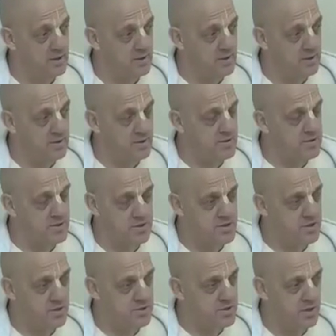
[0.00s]
So there's
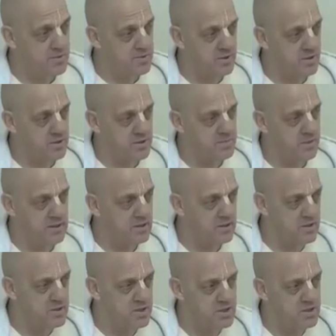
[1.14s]
no scope. So I just made the
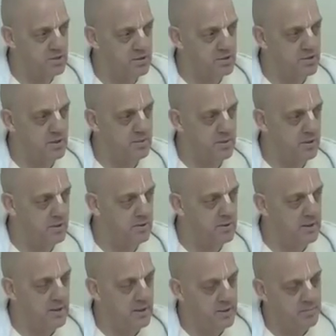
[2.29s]
decision a long time ago.
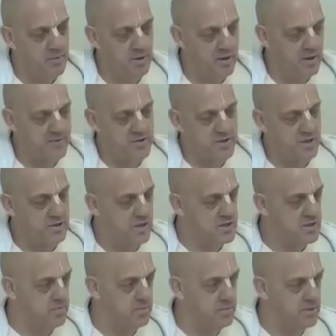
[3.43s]
My lifestyle
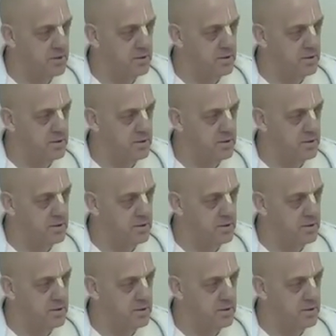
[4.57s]
doesn't permit it.